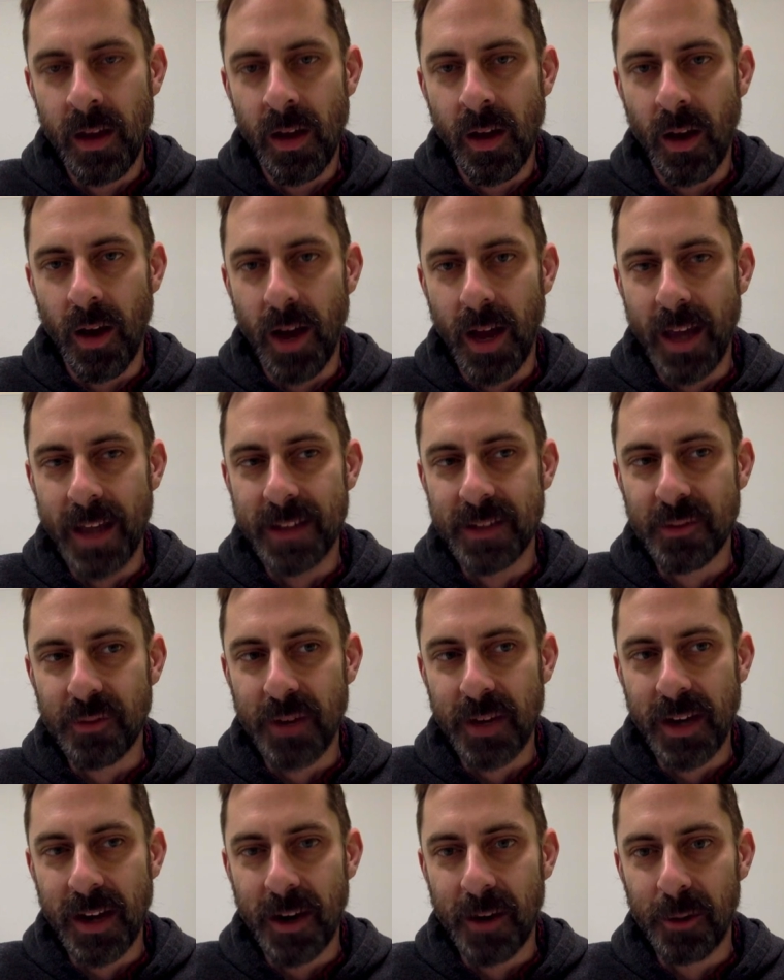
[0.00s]
Hi, it's
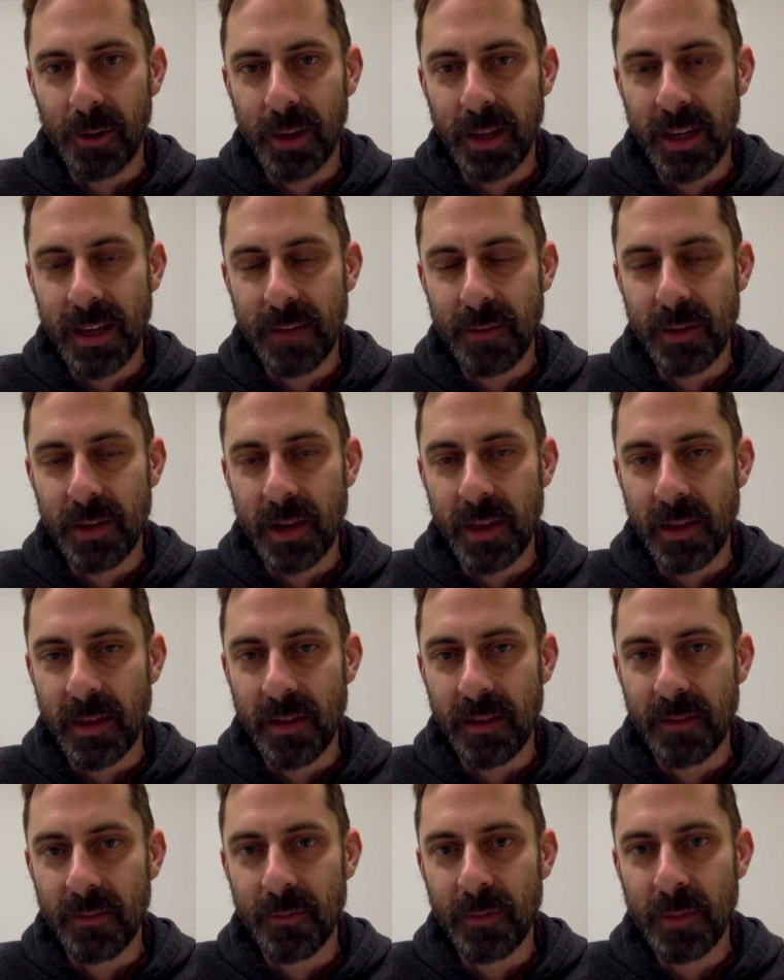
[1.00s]
Greg Harrell here with
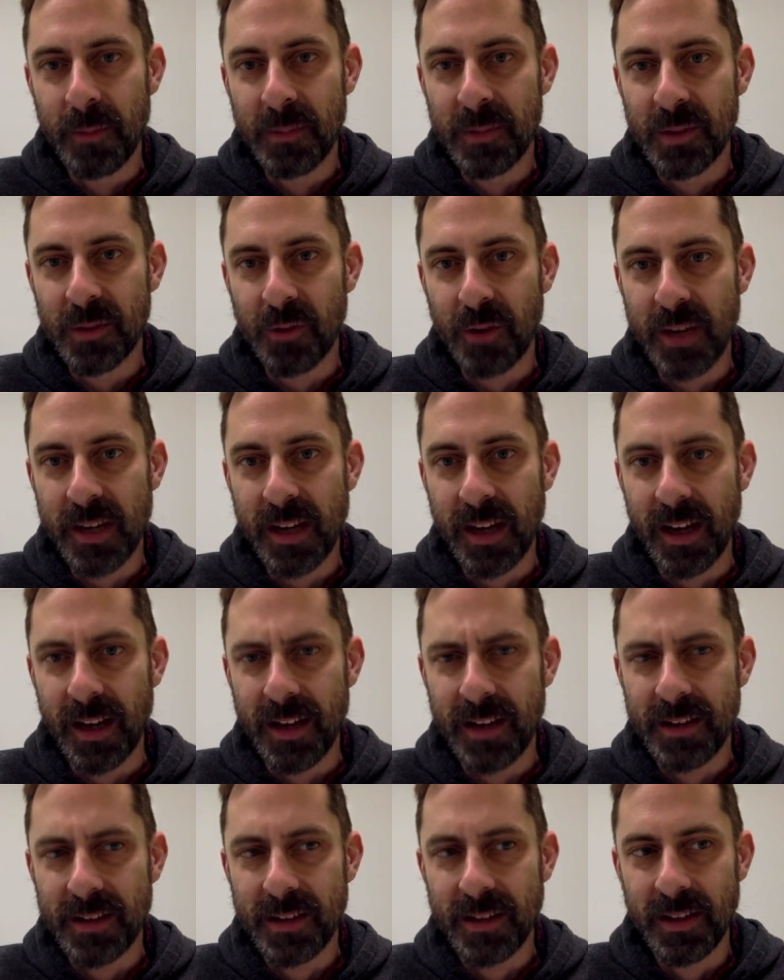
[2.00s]
another Vim
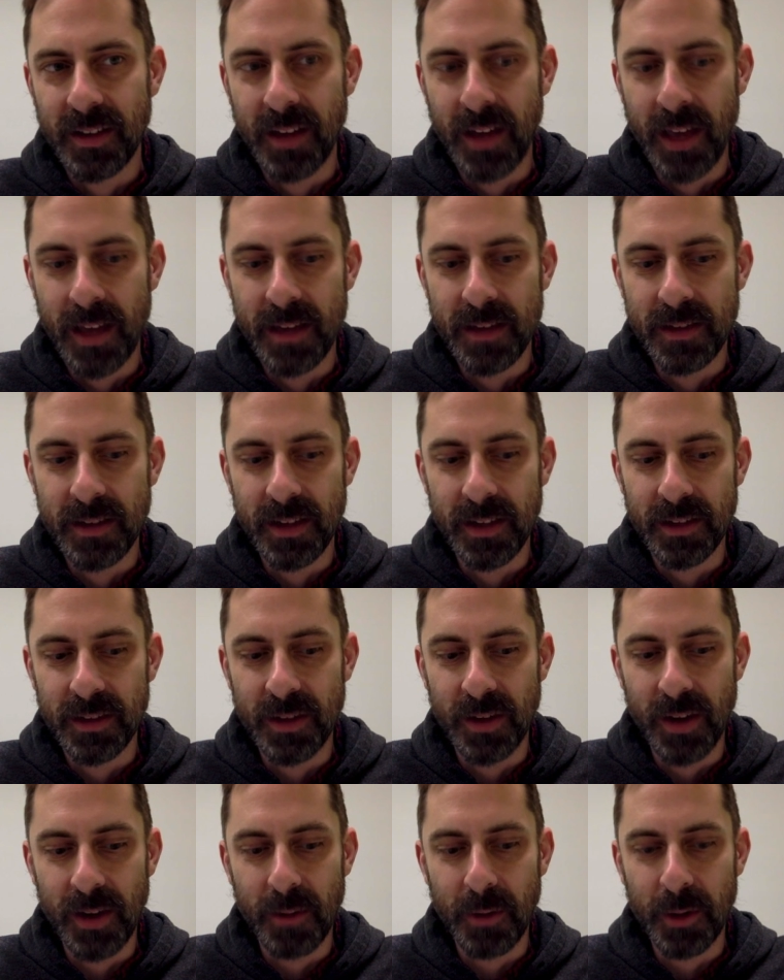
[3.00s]
screencast, and
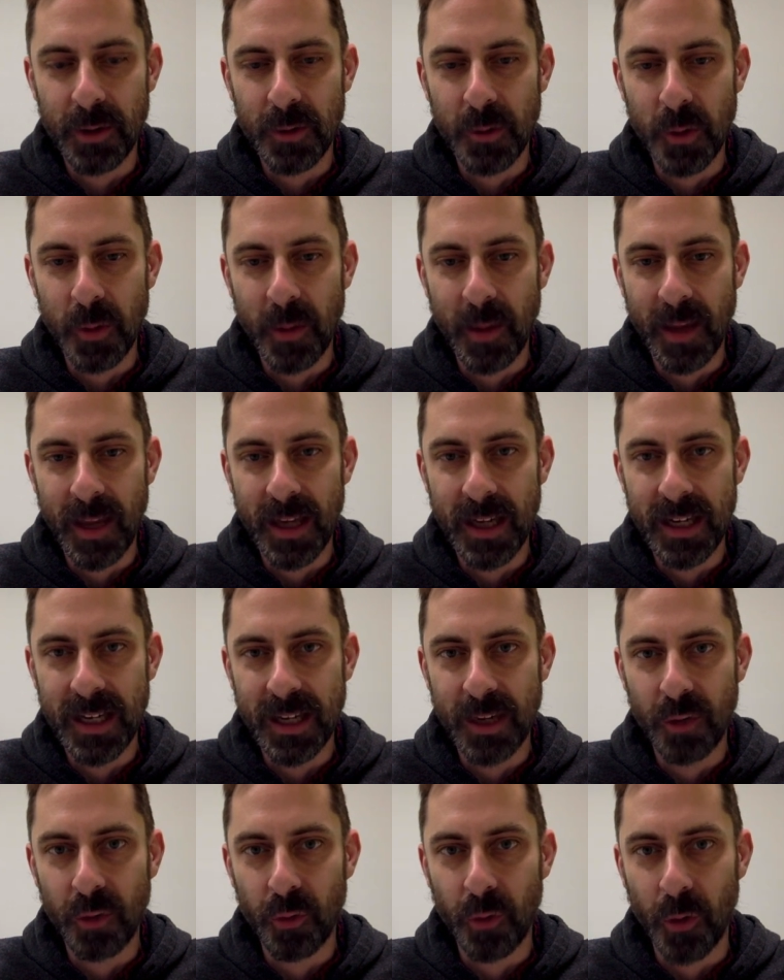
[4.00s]
tonight I want to talk about
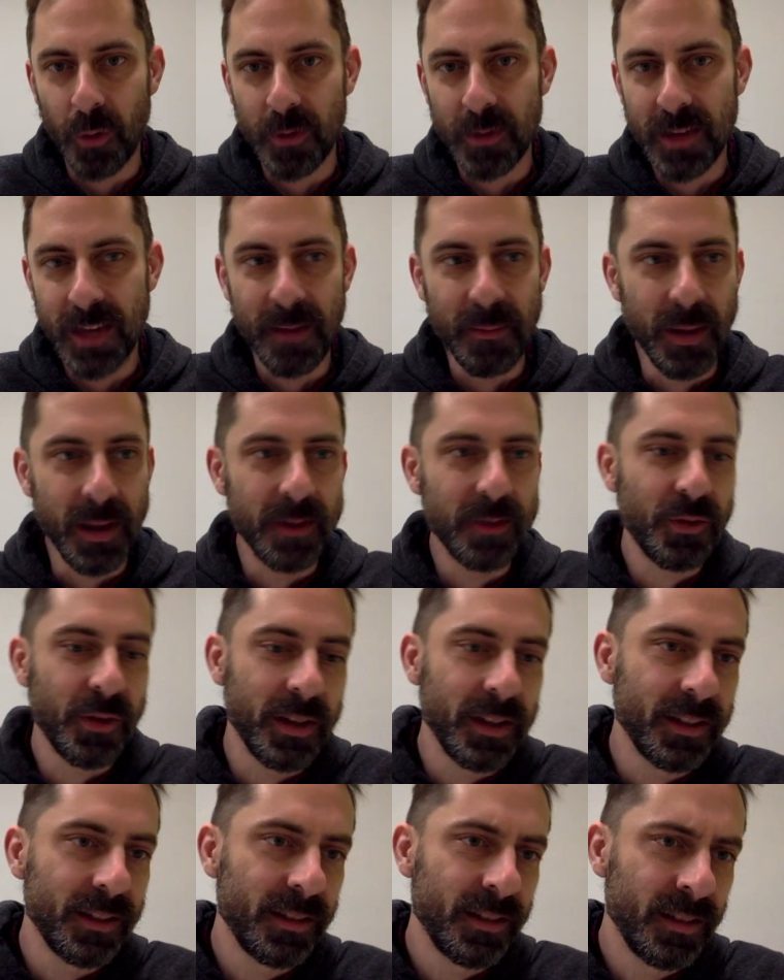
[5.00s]
editing crontab
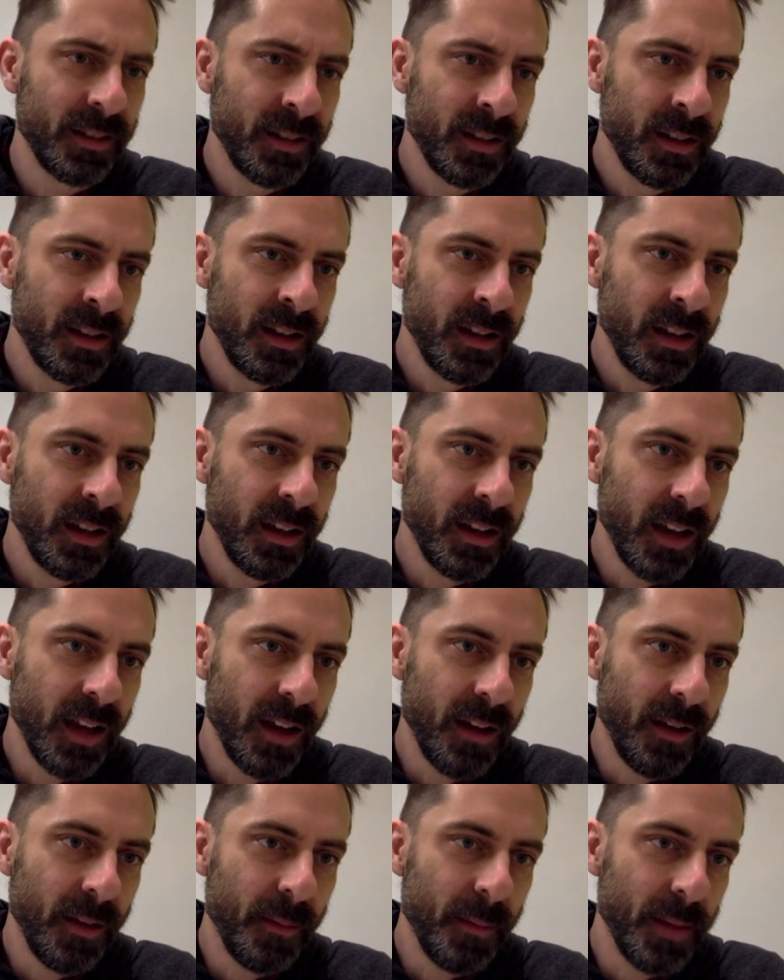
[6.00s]
entries.
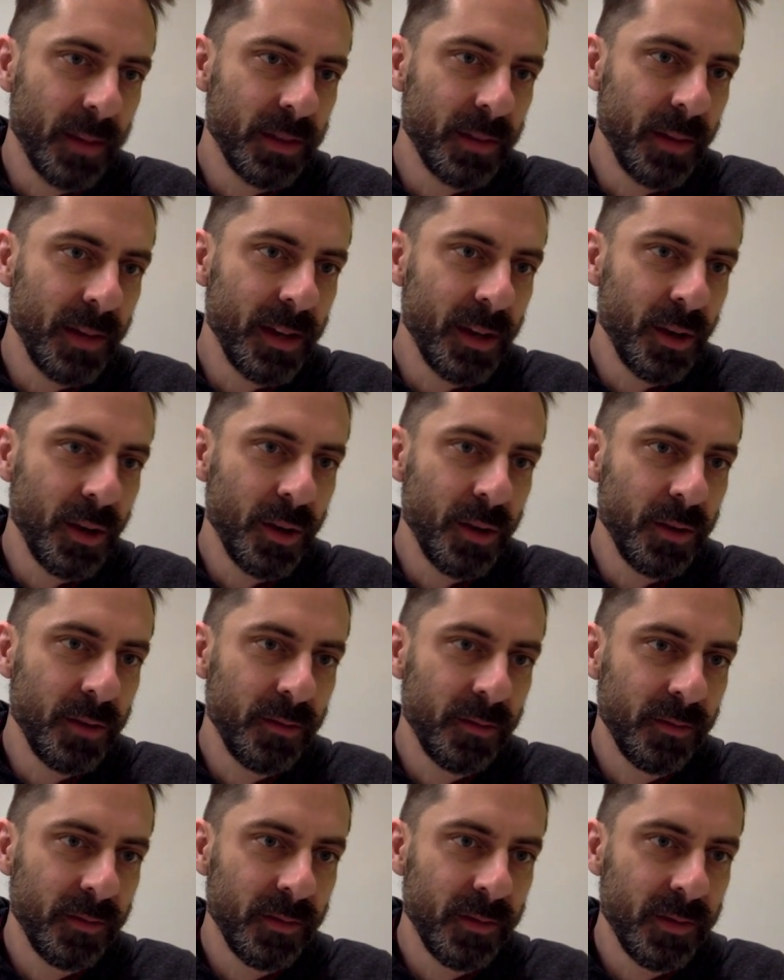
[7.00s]
Now, as you may know,
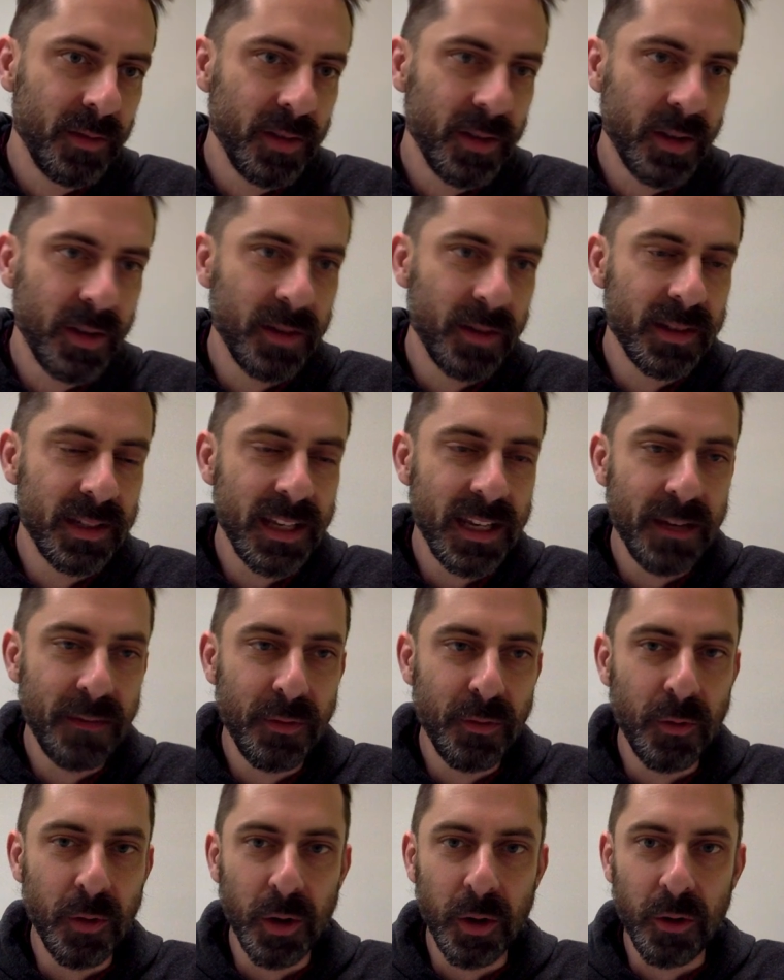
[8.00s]
you can see if
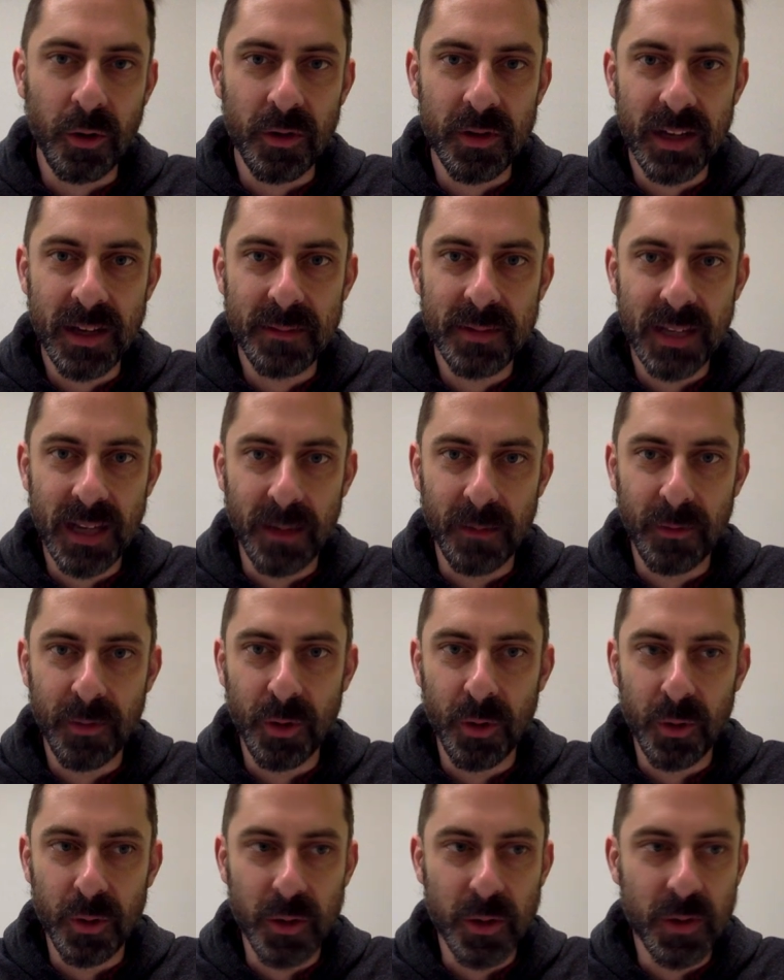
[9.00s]
you've got a crontab set up for
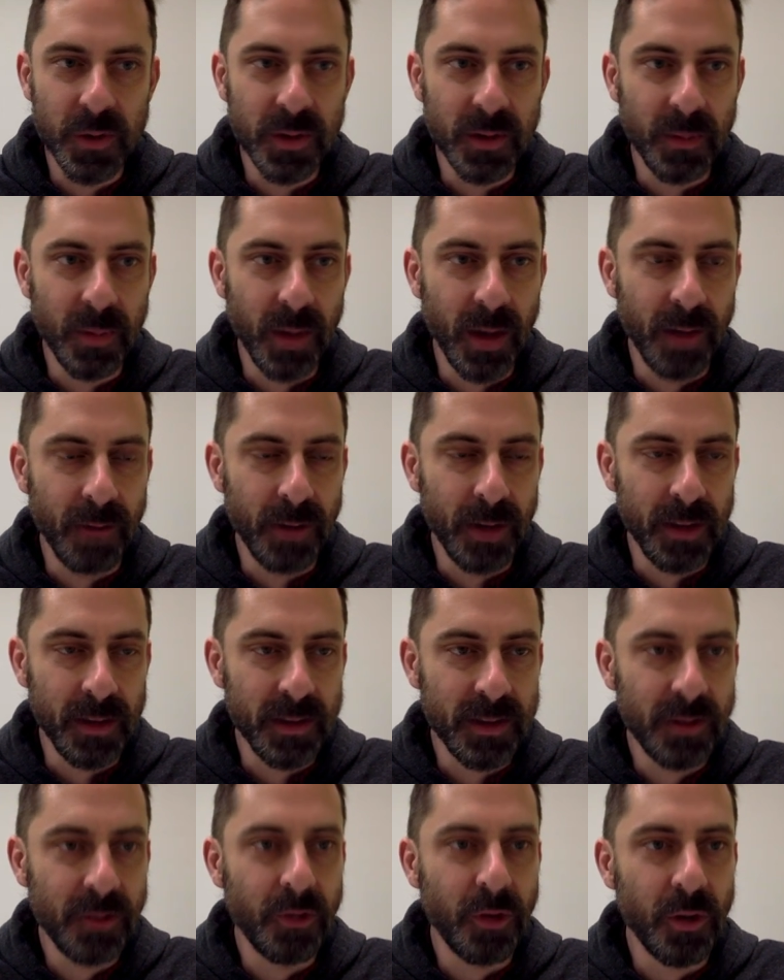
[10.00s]
your user by running
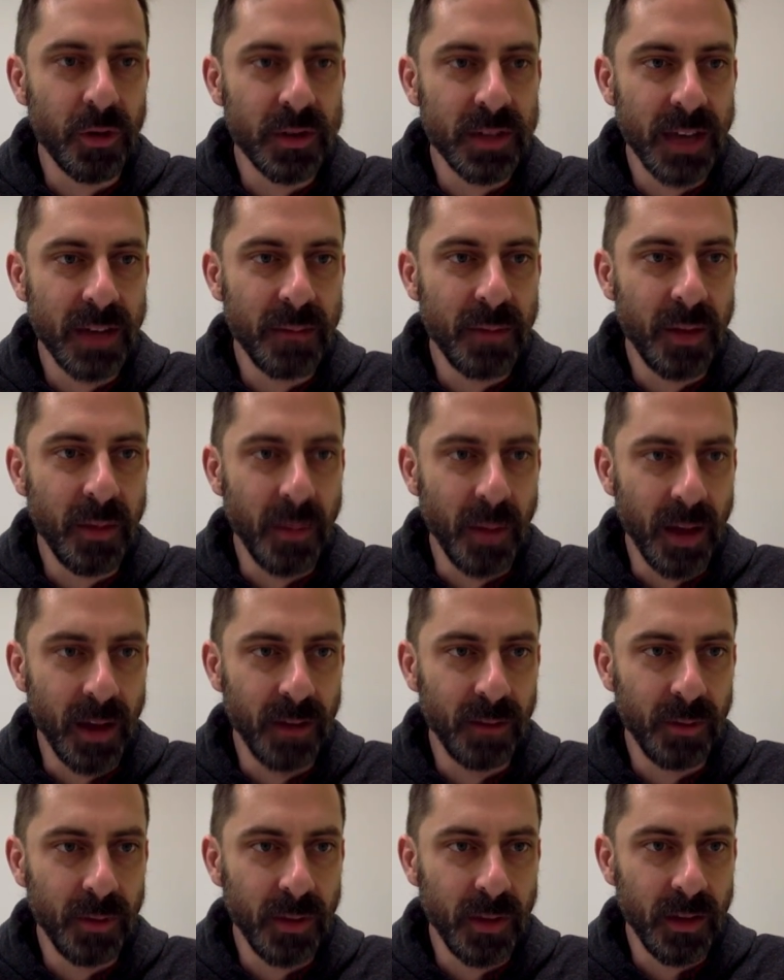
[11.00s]
this crontab
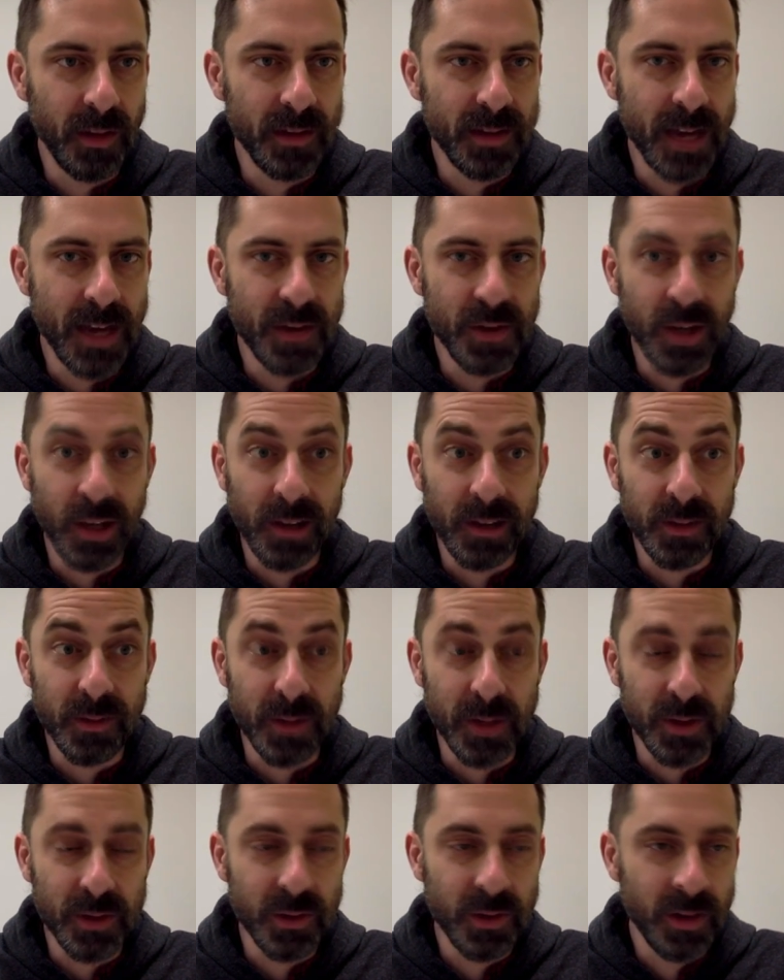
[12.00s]
command with a dash L
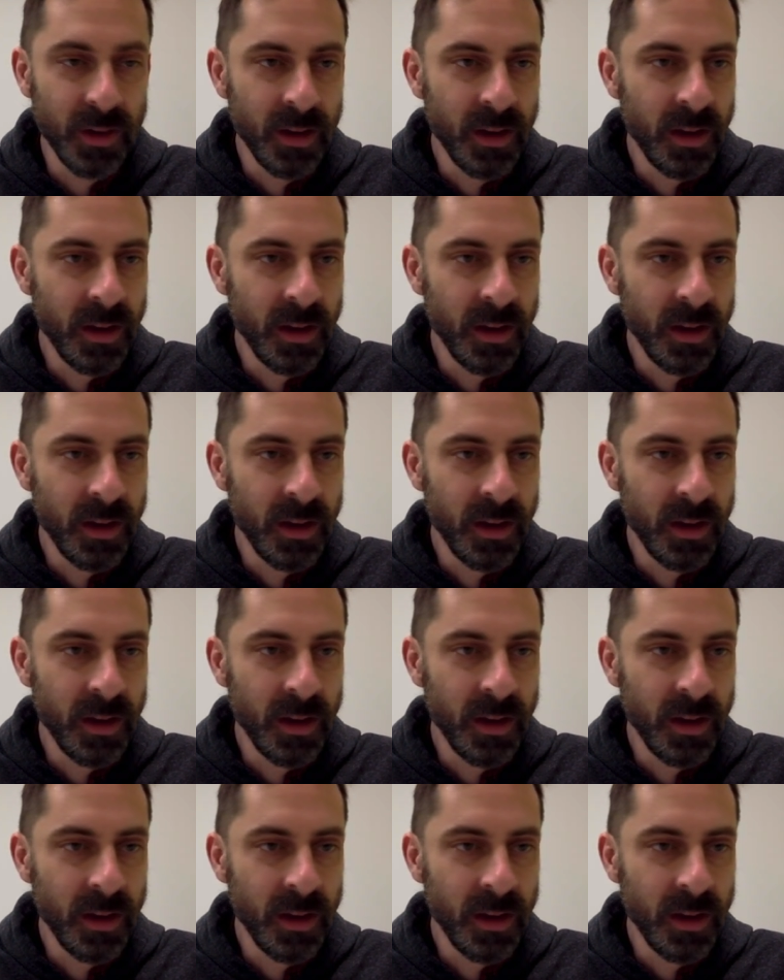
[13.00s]
switch.